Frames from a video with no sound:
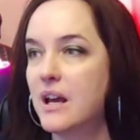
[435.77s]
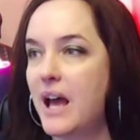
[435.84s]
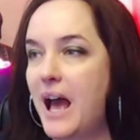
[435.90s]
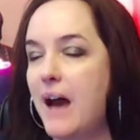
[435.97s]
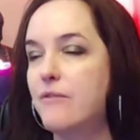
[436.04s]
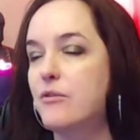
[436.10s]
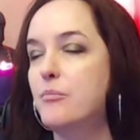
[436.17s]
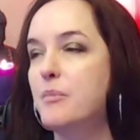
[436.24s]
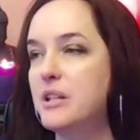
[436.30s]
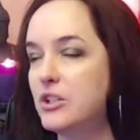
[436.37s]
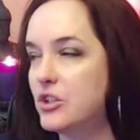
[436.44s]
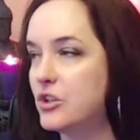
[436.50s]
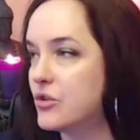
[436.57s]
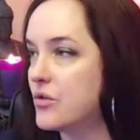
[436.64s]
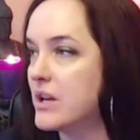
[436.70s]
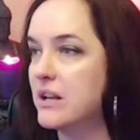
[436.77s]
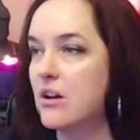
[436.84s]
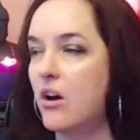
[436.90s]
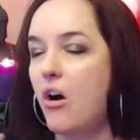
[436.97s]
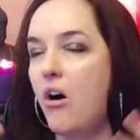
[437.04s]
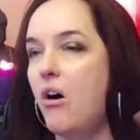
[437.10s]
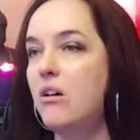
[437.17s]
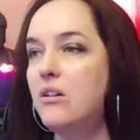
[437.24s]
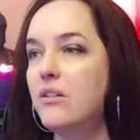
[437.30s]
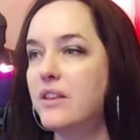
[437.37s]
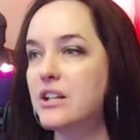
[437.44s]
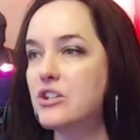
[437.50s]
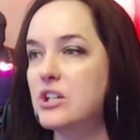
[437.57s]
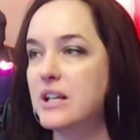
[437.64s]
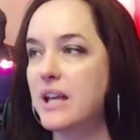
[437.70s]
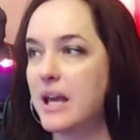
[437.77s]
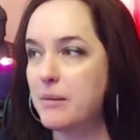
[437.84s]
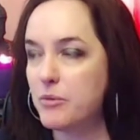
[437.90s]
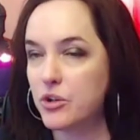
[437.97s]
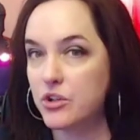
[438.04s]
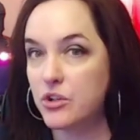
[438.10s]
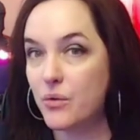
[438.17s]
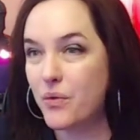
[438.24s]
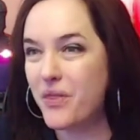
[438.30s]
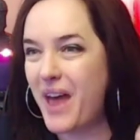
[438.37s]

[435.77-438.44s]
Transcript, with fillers: have a ministry and all that she came here to do,